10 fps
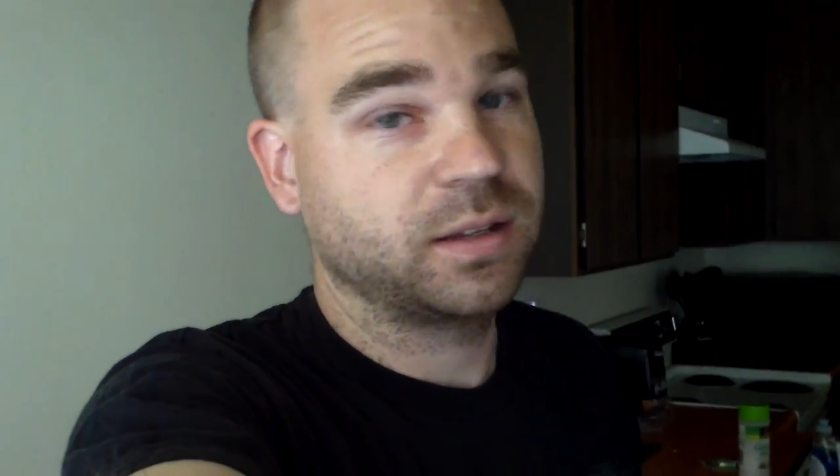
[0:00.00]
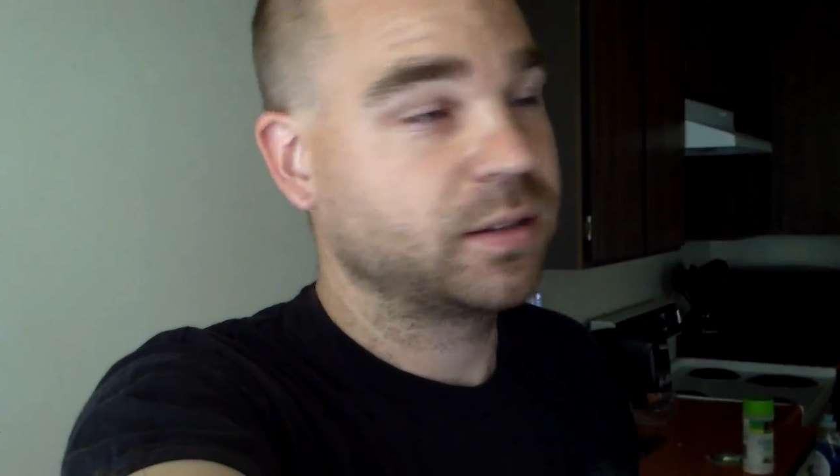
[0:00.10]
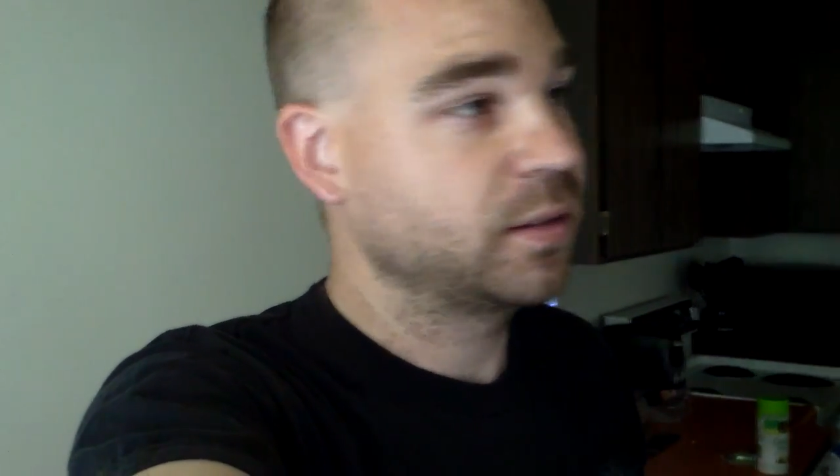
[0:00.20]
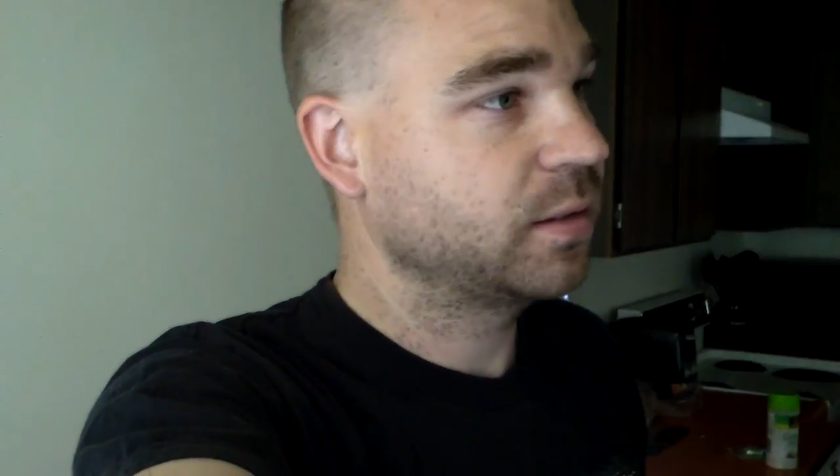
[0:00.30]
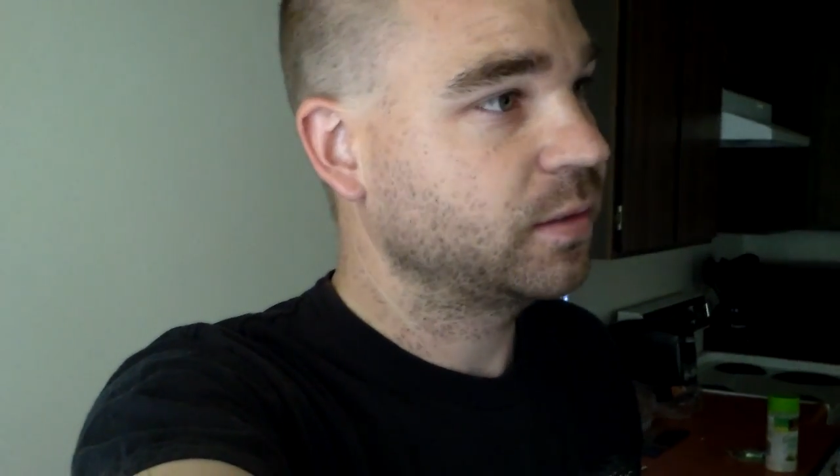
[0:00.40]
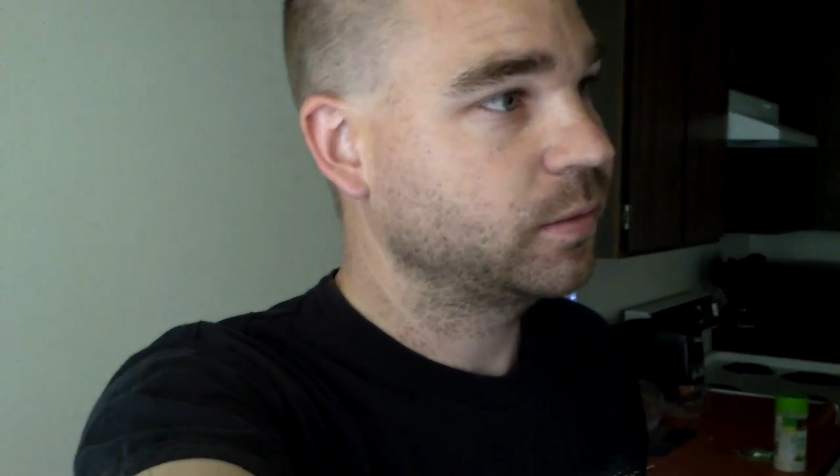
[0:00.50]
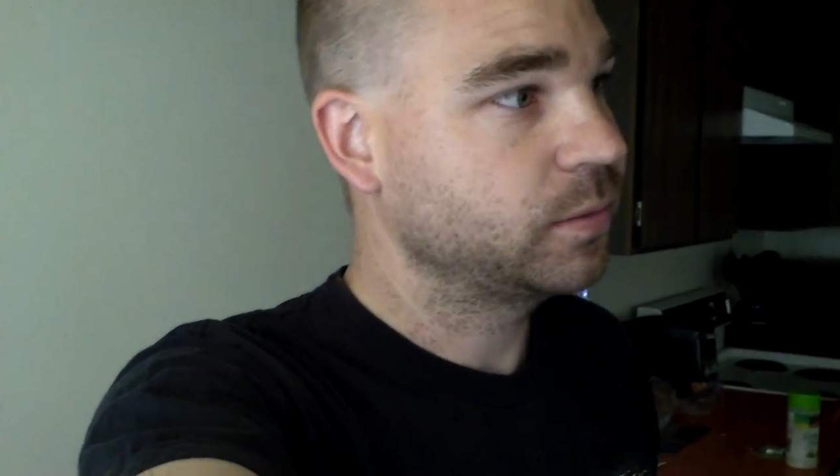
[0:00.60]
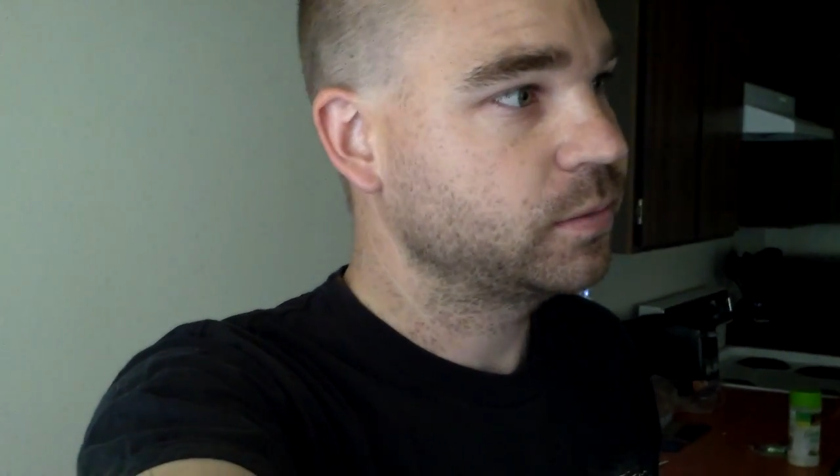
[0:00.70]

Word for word: guess